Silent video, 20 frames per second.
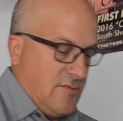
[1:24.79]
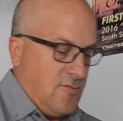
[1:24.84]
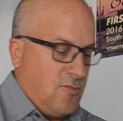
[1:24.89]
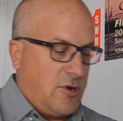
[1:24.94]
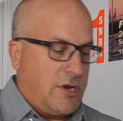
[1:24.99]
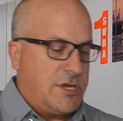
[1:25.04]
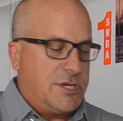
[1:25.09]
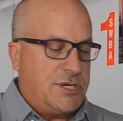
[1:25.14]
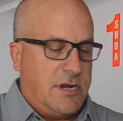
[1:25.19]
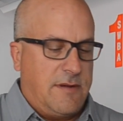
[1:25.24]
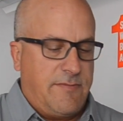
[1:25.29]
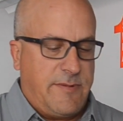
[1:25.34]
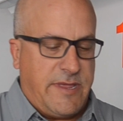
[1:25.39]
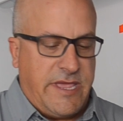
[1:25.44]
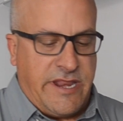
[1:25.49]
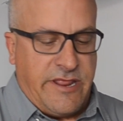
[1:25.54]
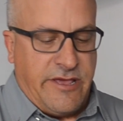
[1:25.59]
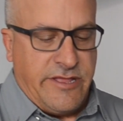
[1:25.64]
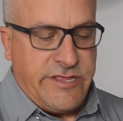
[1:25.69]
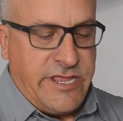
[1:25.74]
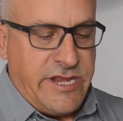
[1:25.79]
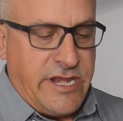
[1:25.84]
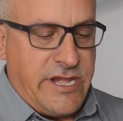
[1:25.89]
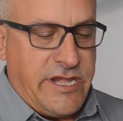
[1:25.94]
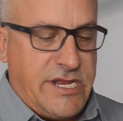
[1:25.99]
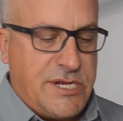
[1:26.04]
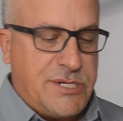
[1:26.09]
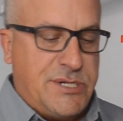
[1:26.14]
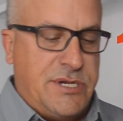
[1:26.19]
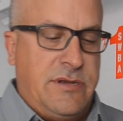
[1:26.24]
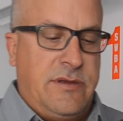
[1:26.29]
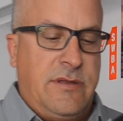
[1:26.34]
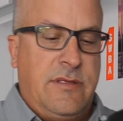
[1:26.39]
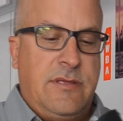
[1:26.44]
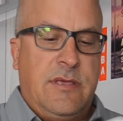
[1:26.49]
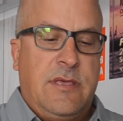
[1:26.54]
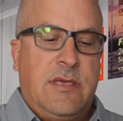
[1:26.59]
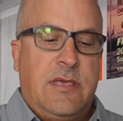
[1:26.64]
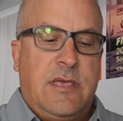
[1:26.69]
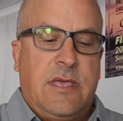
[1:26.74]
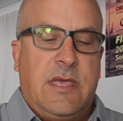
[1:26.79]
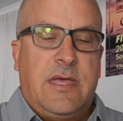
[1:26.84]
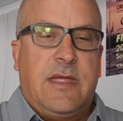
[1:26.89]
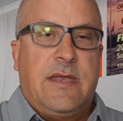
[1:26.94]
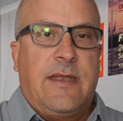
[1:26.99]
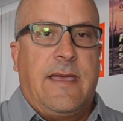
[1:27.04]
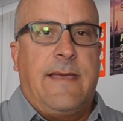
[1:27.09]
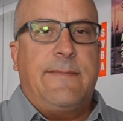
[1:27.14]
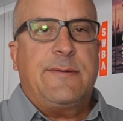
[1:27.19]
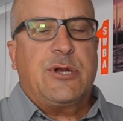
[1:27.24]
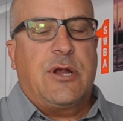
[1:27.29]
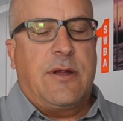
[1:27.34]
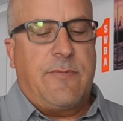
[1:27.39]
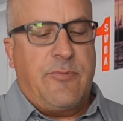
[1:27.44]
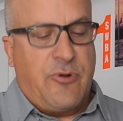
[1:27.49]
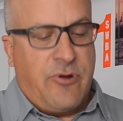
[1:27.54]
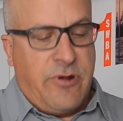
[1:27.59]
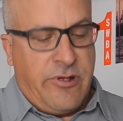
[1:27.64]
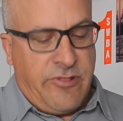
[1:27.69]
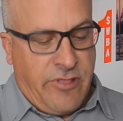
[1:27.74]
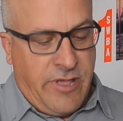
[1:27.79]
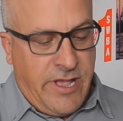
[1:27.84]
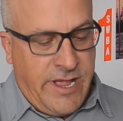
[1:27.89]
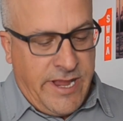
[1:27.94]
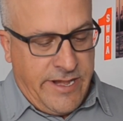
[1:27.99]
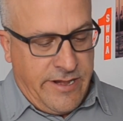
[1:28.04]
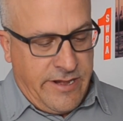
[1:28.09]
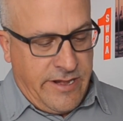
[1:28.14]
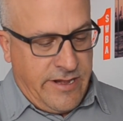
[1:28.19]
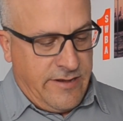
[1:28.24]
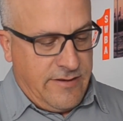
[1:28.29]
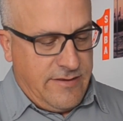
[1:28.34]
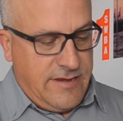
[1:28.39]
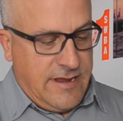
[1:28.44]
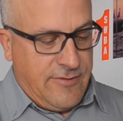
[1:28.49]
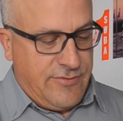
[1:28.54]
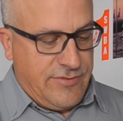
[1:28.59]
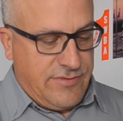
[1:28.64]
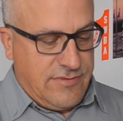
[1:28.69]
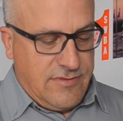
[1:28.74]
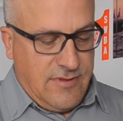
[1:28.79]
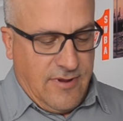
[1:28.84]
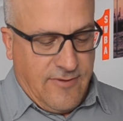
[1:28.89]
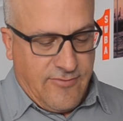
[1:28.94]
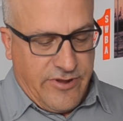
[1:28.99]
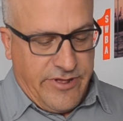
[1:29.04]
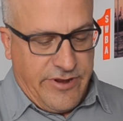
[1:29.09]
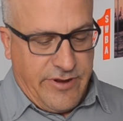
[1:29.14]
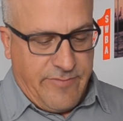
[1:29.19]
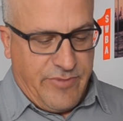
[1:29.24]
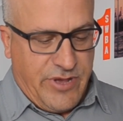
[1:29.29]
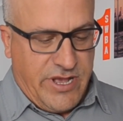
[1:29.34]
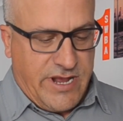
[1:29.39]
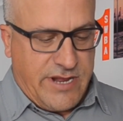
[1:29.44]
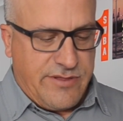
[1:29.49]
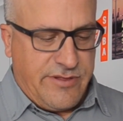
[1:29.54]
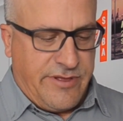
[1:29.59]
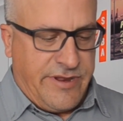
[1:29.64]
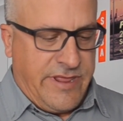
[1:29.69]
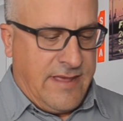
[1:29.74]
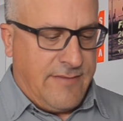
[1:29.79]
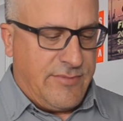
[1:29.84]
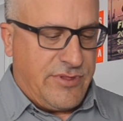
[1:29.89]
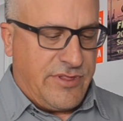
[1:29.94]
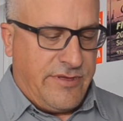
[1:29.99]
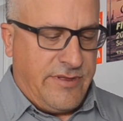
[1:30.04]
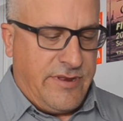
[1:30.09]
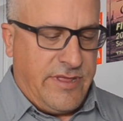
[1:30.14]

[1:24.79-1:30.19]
Work Sharp Ken Onion Edition knife sharpener online, and it was over $100 on Amazon.